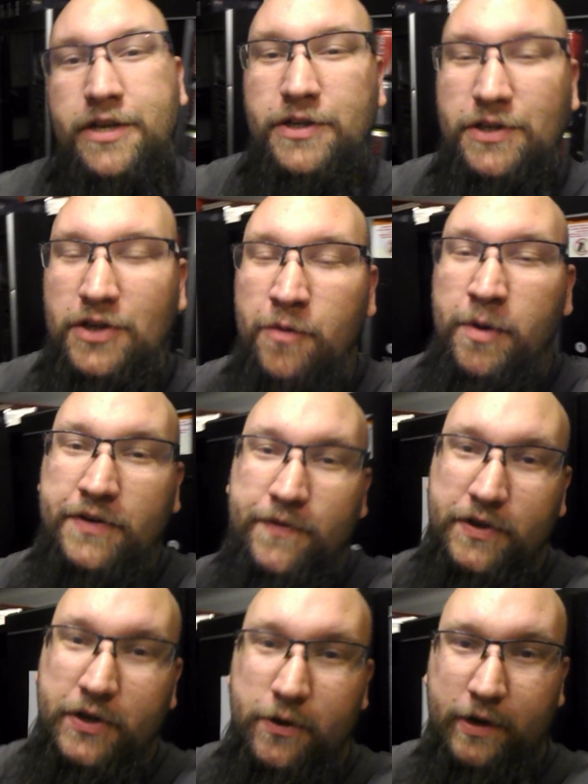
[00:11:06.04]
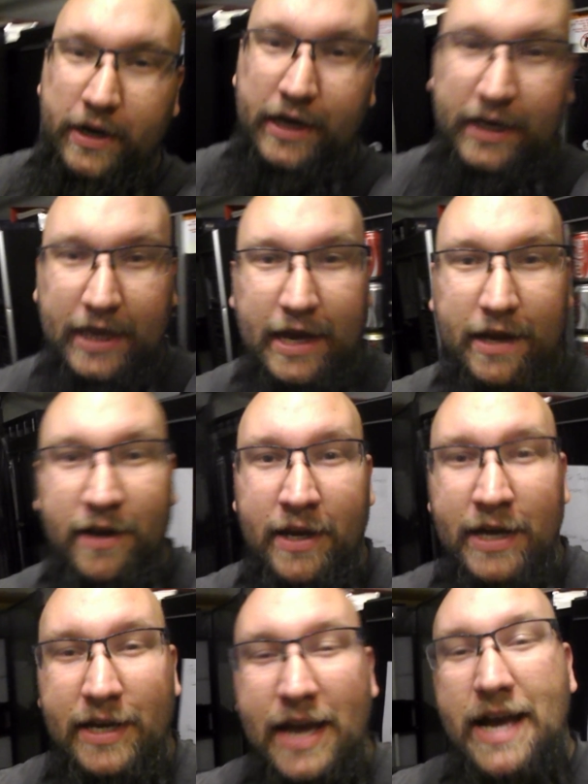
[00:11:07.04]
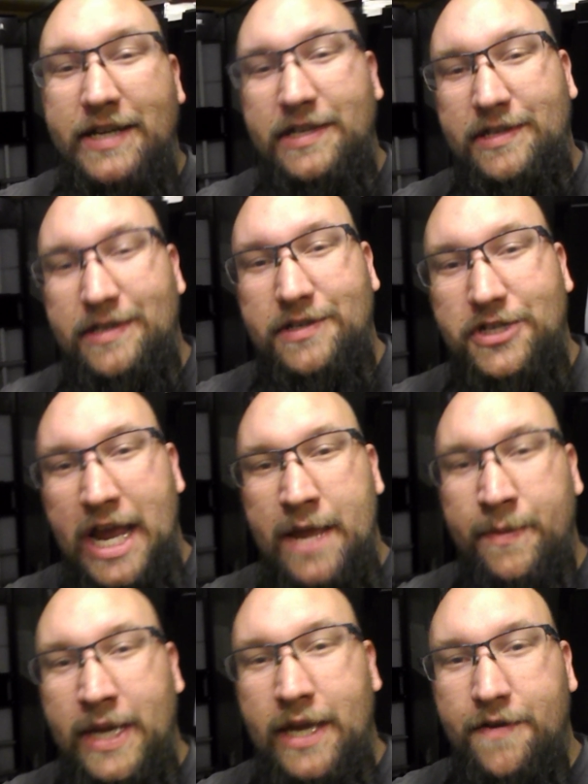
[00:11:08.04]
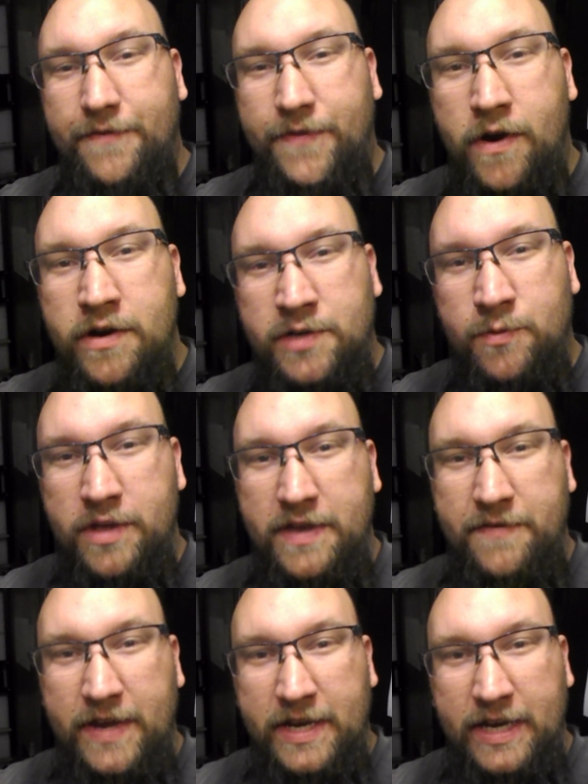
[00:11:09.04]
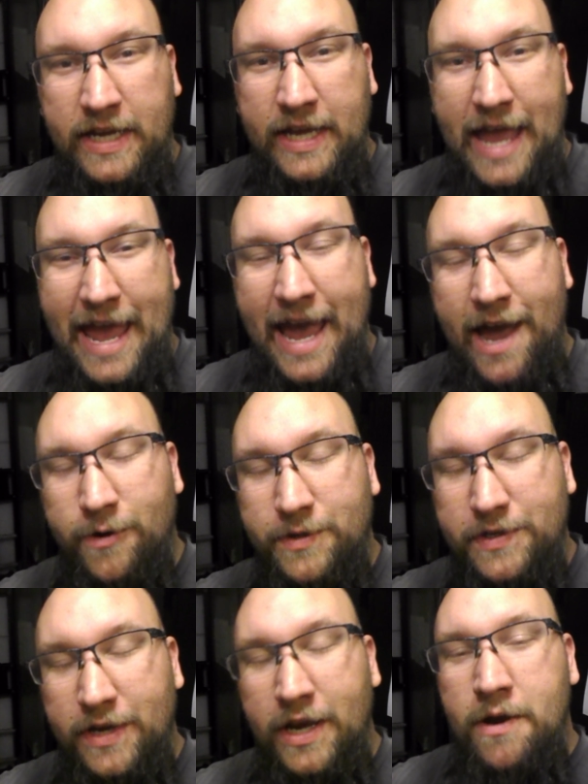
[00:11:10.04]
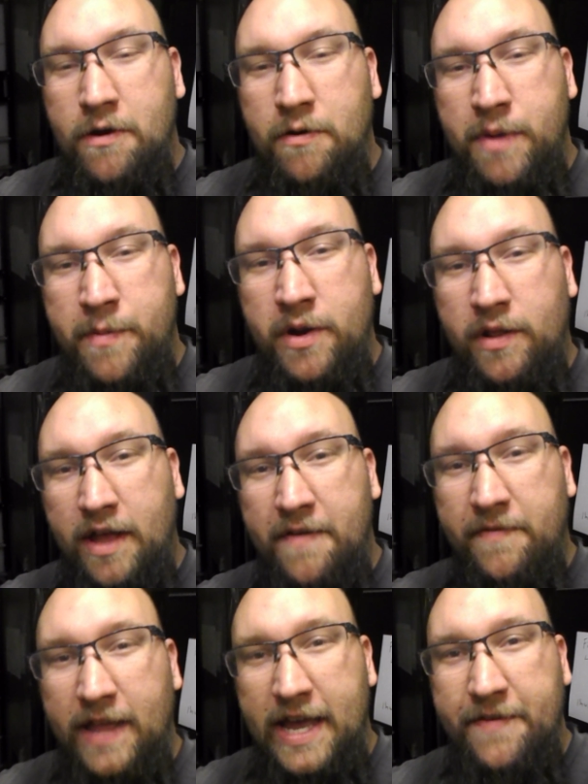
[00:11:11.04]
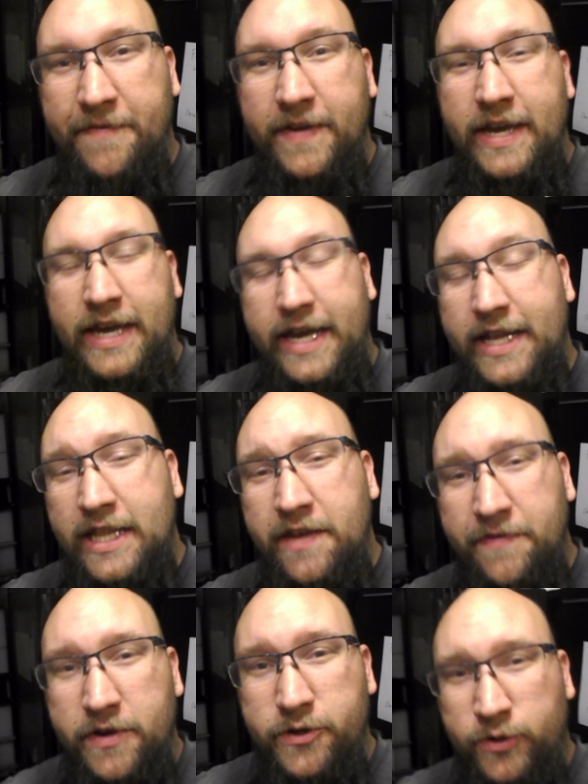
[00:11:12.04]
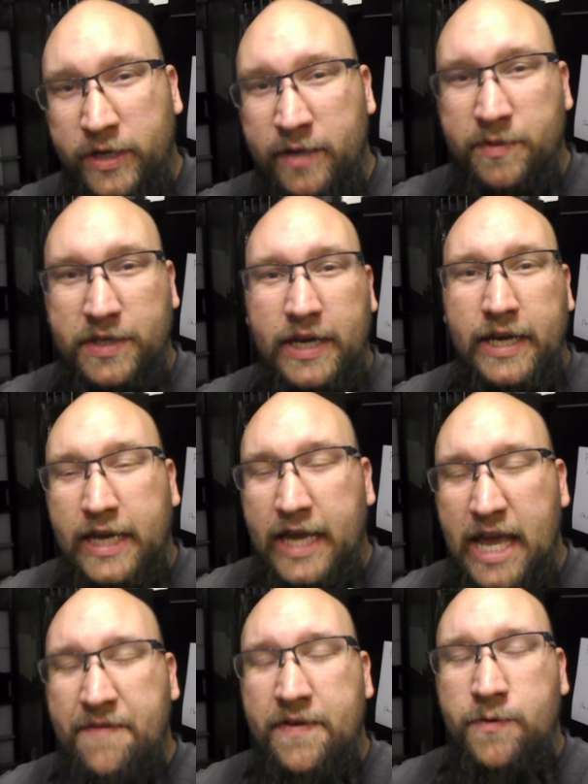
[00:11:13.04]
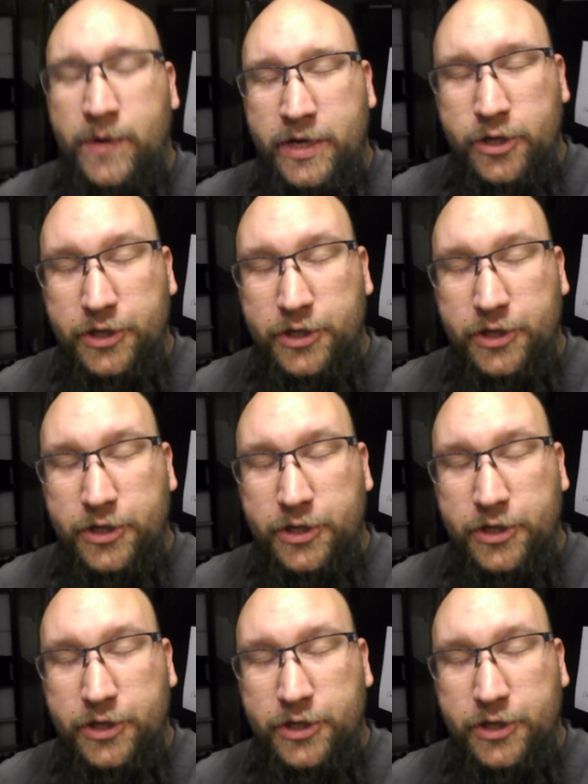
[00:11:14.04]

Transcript: so much for tuning in again. Guys, this is Jamie, Farnsworthy Vending, out. Remember to love life and live your dreams, even when you're